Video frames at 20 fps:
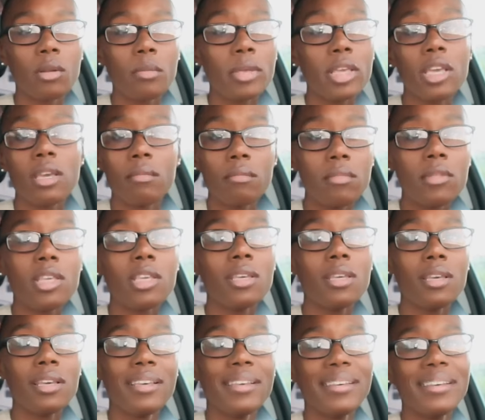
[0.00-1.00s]
to be
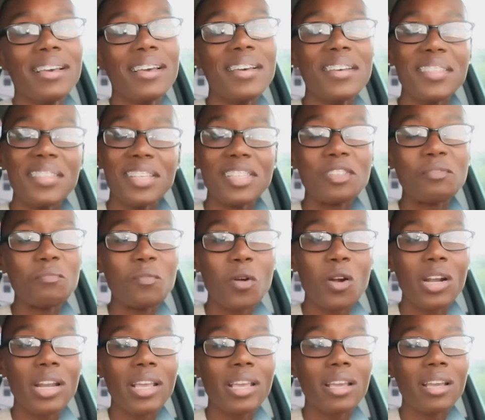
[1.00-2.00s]
empty this
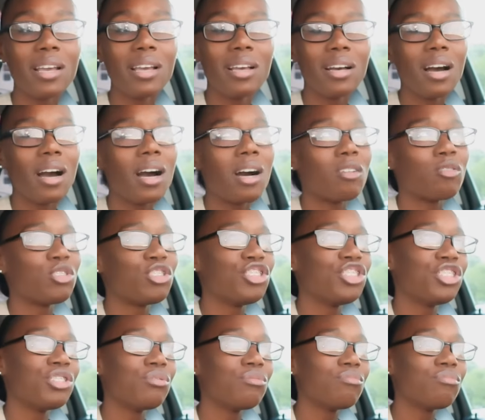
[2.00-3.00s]
morning. Oh
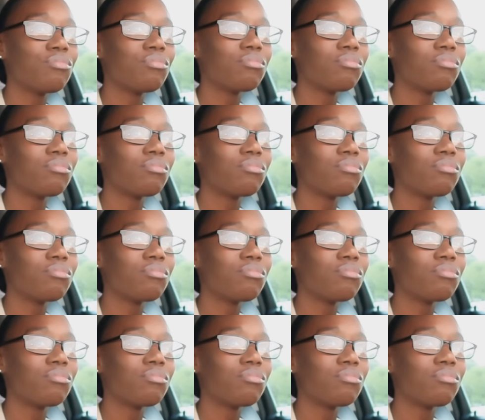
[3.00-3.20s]
shoot,